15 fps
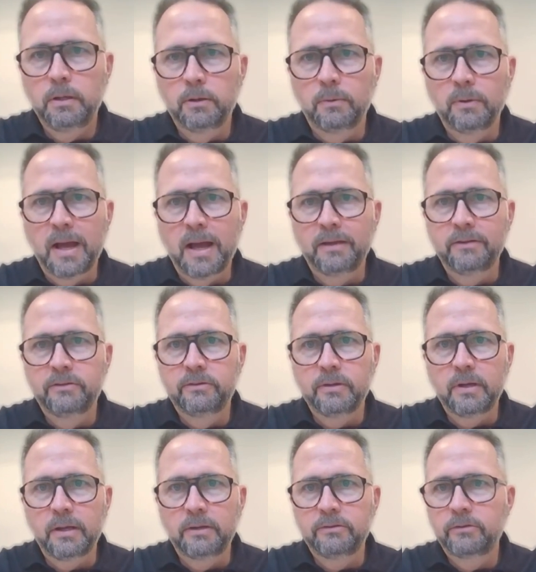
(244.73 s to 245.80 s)

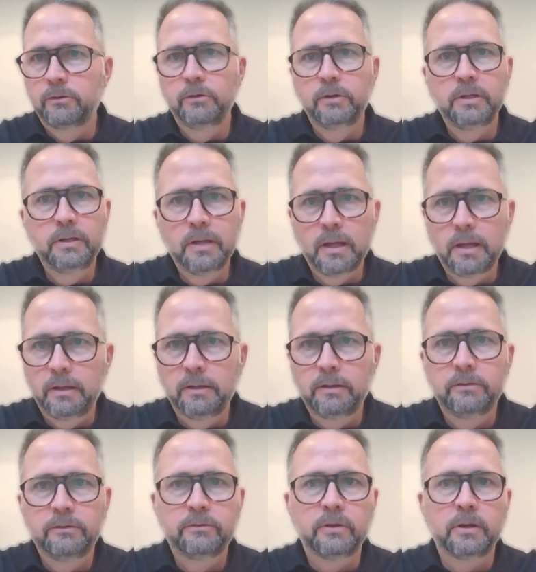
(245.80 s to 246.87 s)
adds 30
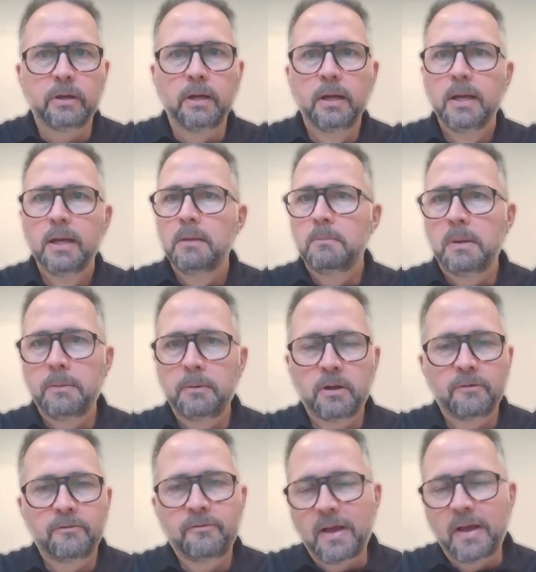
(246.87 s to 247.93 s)
days. Maybe you're
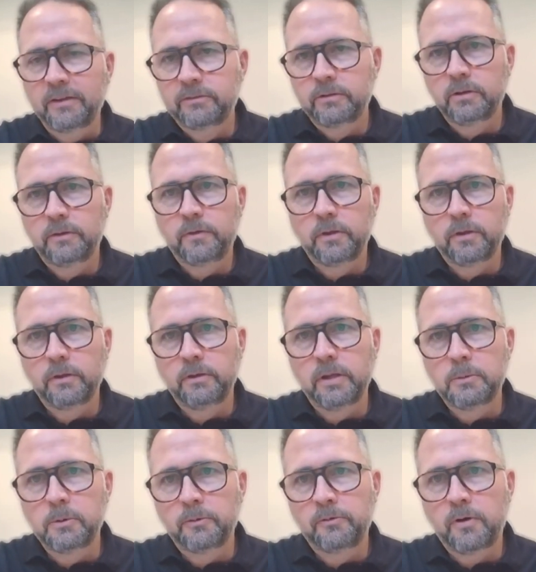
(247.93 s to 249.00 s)
not fast enough on the
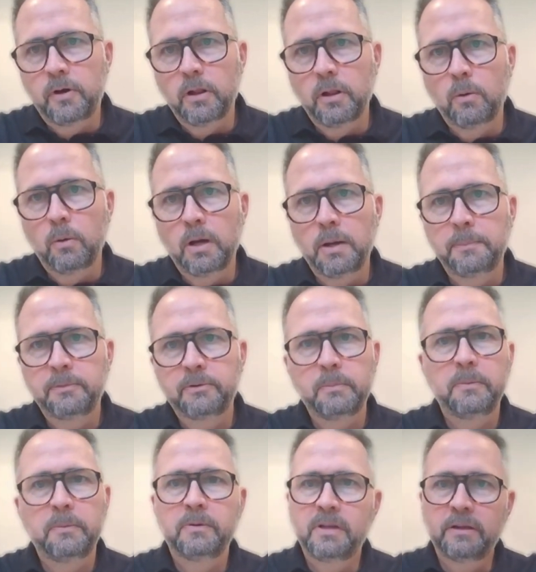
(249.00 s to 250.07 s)
demo follow-ups.
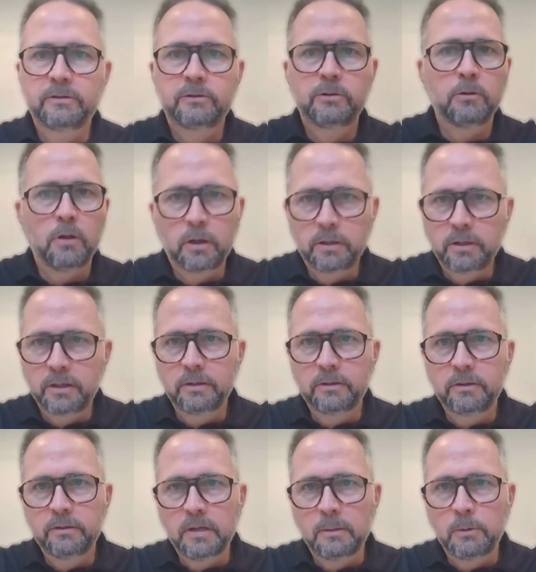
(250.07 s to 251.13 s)
Maybe it takes too long to get the
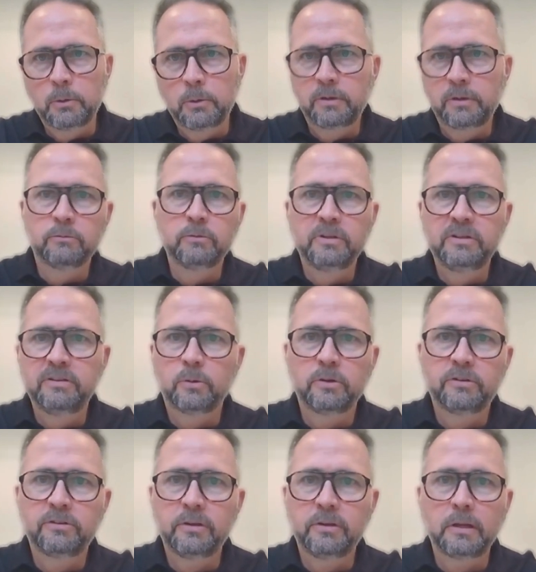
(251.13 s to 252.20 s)
demo because of
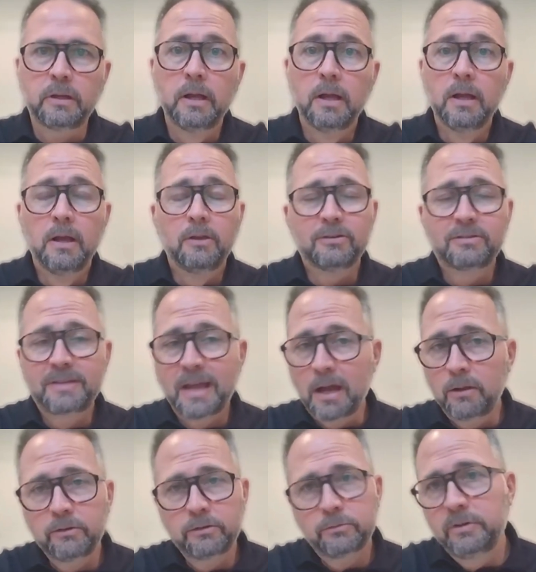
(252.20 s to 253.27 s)
resourcing. There's
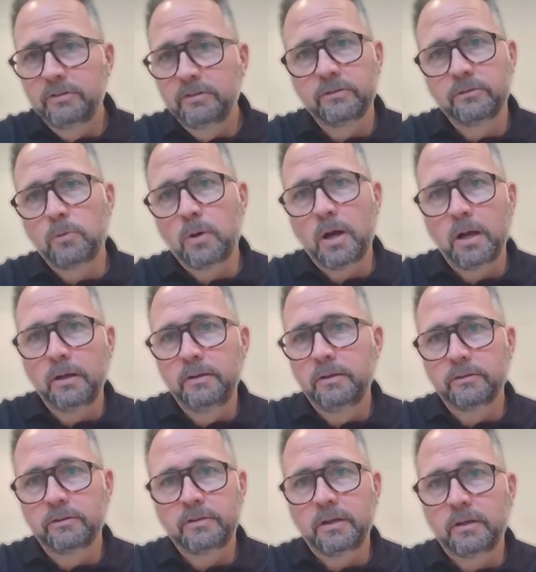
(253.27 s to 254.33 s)
countless reasons why
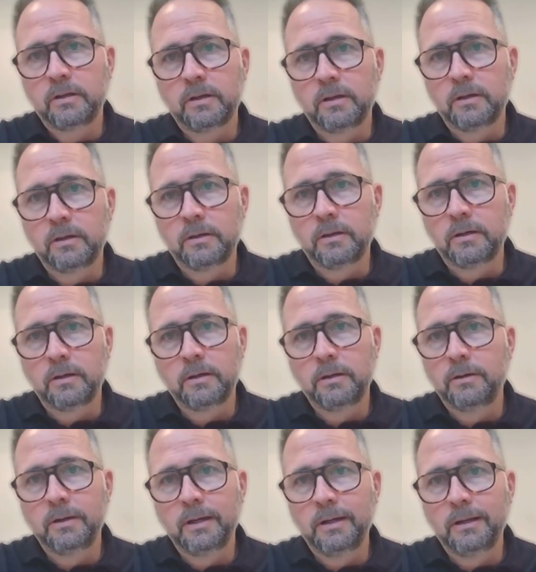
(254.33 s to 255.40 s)
deals take
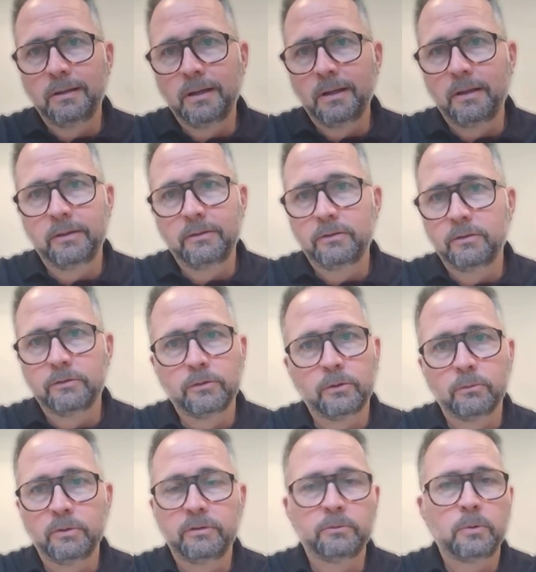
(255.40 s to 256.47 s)
180 days, and there's no
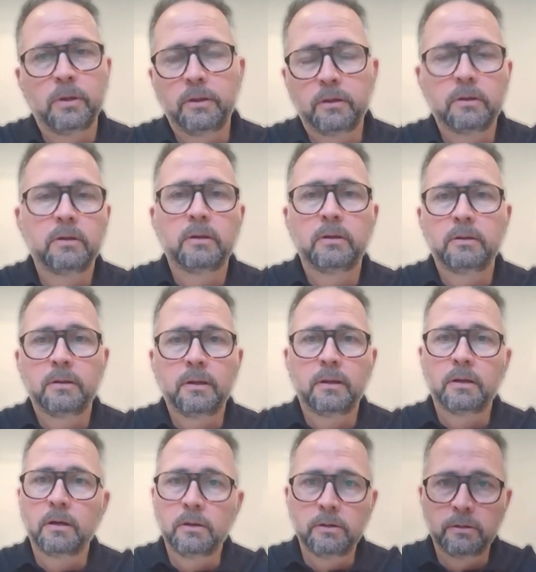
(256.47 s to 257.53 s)
reason why they couldn't take
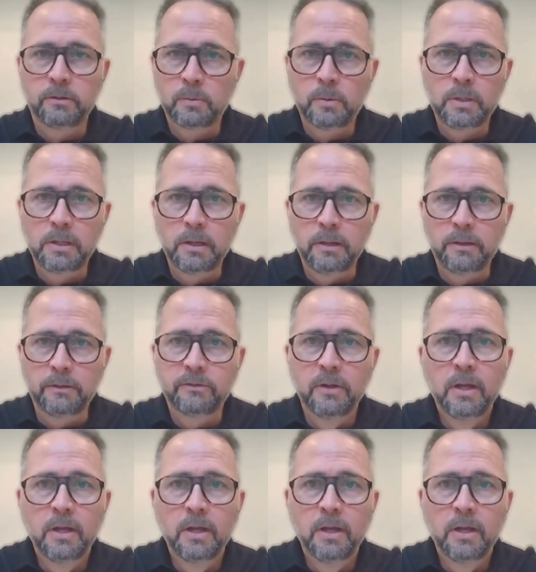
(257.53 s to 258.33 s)
120 days.